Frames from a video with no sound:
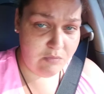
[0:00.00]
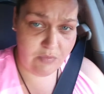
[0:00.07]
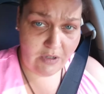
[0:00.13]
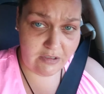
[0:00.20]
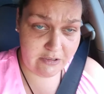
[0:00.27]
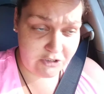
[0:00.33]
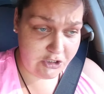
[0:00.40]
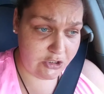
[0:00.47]
you
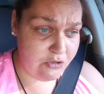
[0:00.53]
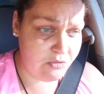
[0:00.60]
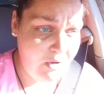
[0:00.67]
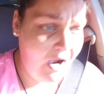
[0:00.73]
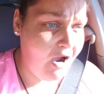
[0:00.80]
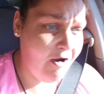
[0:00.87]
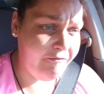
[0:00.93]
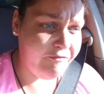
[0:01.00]

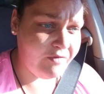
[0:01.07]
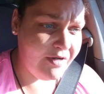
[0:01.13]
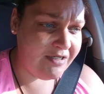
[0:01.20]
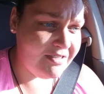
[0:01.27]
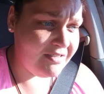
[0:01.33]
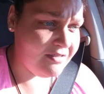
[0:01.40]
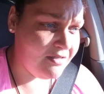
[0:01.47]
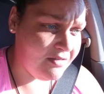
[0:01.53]
do offer
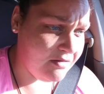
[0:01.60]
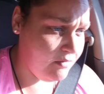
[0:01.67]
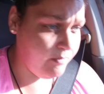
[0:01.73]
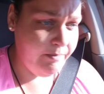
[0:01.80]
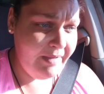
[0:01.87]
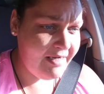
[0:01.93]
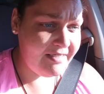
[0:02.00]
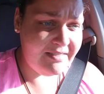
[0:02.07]
us
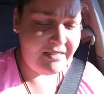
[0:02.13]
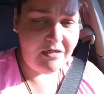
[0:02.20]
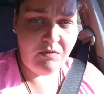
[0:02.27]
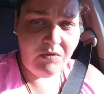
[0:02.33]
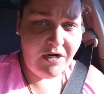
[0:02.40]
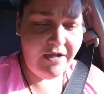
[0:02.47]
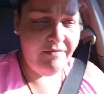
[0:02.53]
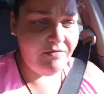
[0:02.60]
medicine
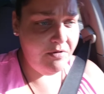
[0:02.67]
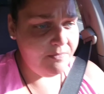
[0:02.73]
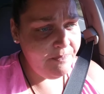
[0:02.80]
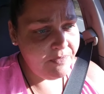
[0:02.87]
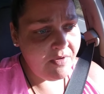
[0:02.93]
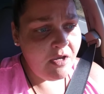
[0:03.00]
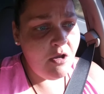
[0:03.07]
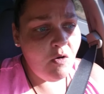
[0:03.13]
or whatever,
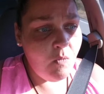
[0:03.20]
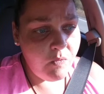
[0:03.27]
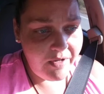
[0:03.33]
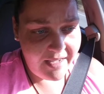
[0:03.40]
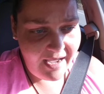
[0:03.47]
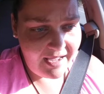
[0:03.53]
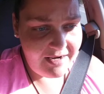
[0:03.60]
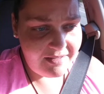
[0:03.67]

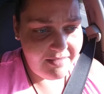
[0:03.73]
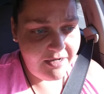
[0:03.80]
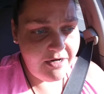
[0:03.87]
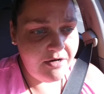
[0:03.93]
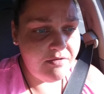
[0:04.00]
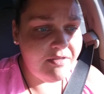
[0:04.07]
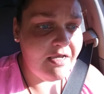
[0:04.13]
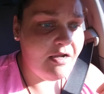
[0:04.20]
we got in
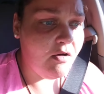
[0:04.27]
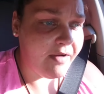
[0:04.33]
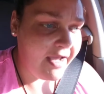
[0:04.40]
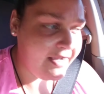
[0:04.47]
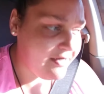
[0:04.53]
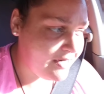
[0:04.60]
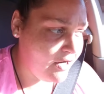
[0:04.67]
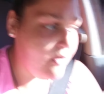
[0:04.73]
there that,
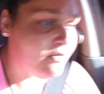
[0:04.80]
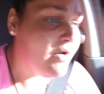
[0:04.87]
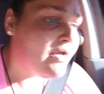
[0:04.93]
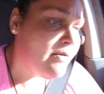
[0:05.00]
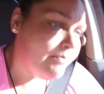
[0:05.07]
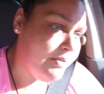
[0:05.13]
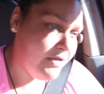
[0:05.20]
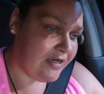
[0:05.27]
okay, no,
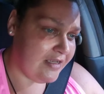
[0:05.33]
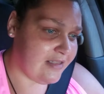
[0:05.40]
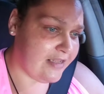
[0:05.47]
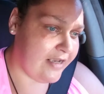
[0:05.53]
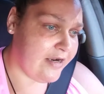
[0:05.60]
put in